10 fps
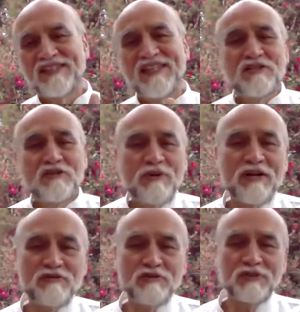in your
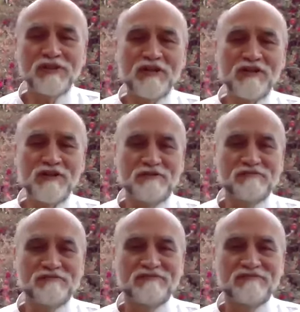bedroom
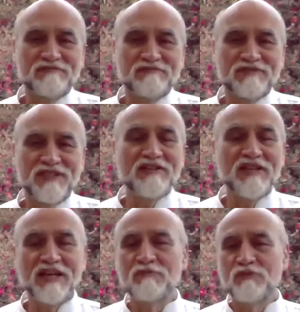alone, and
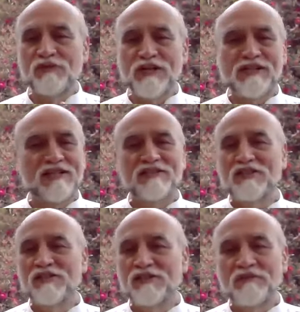then move on
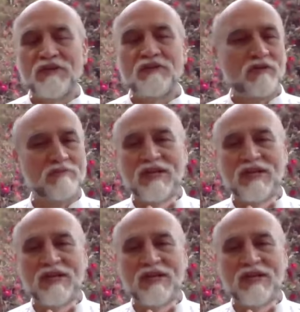to the living room,